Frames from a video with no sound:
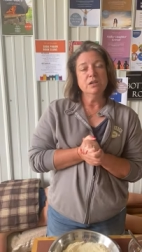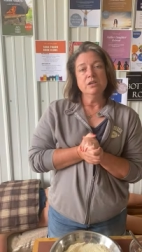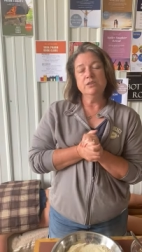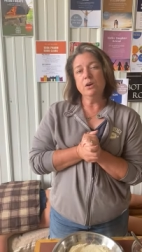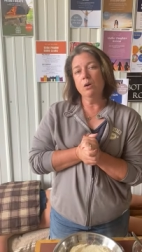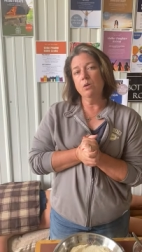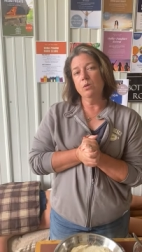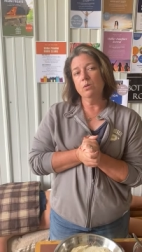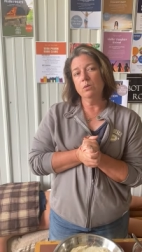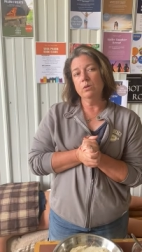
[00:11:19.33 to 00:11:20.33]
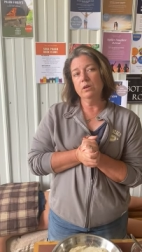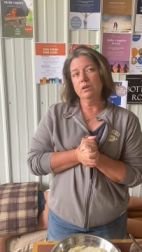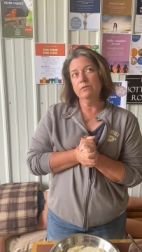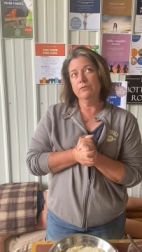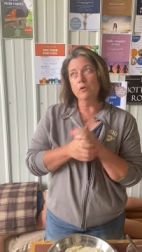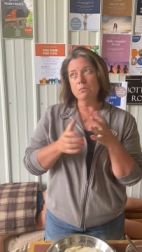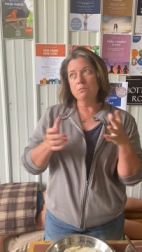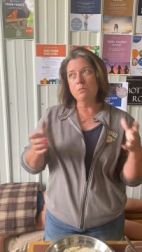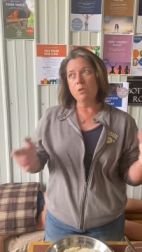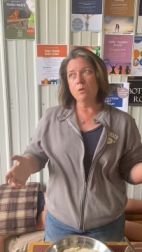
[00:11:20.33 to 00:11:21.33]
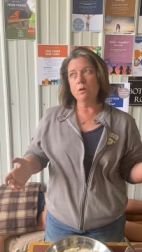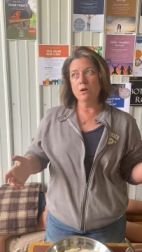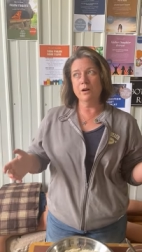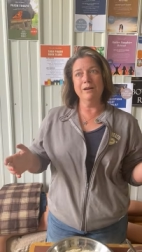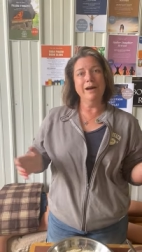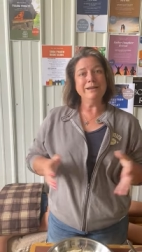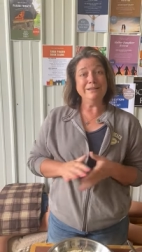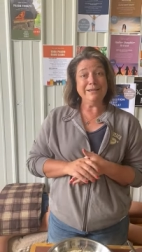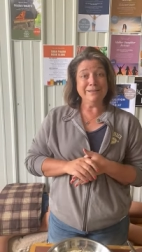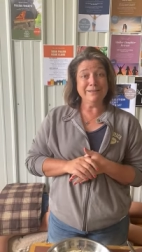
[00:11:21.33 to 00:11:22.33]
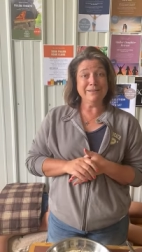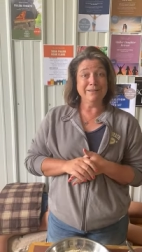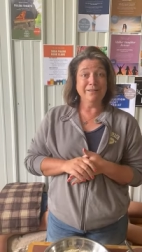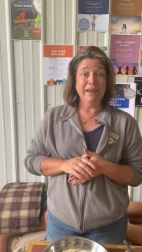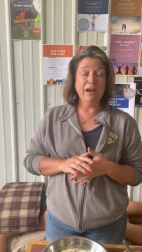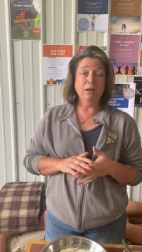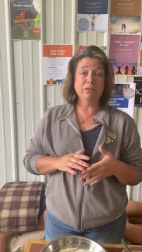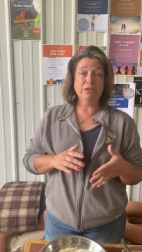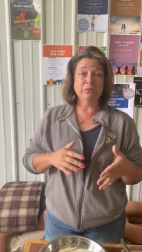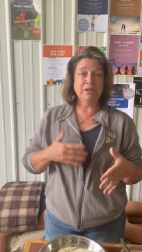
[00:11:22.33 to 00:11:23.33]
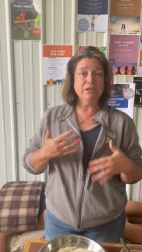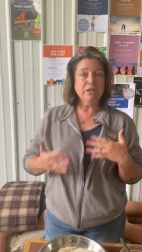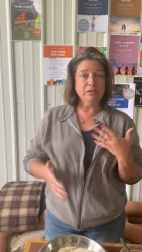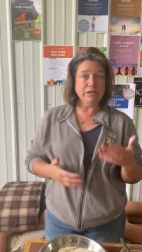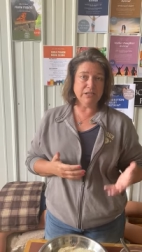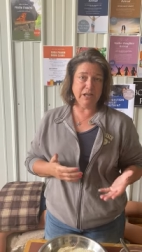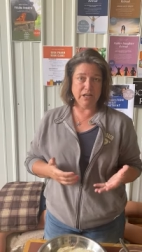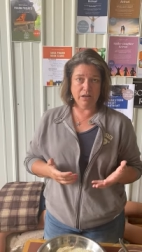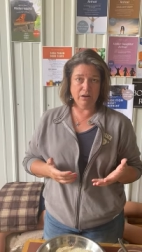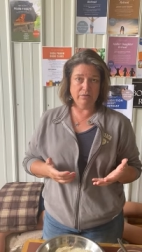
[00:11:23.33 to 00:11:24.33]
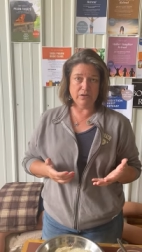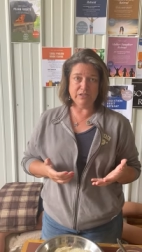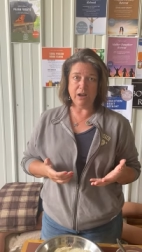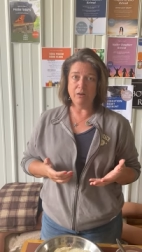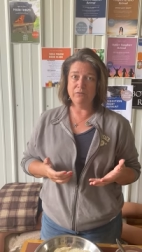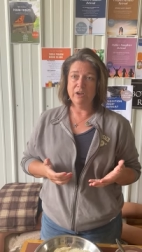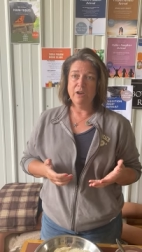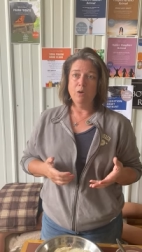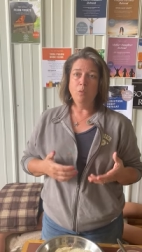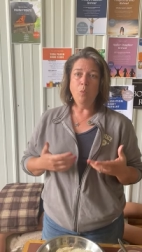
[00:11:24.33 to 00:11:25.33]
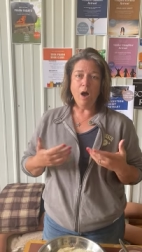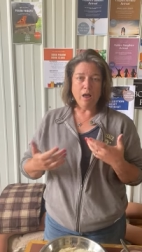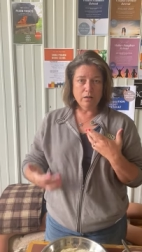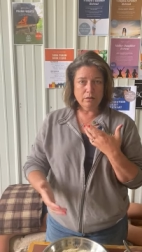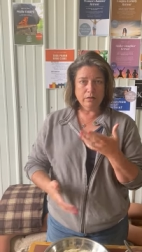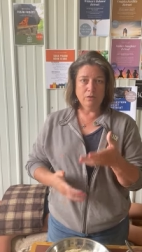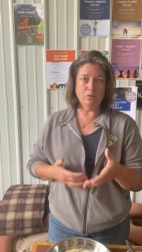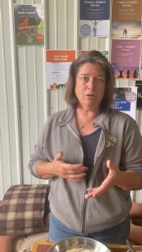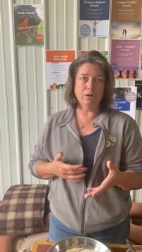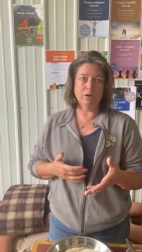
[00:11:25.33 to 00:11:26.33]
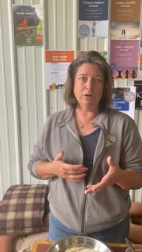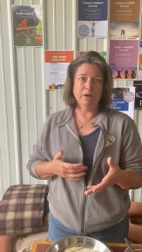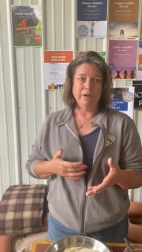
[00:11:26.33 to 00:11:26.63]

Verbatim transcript: So for more ideas on how to continue to take care of yourself while you're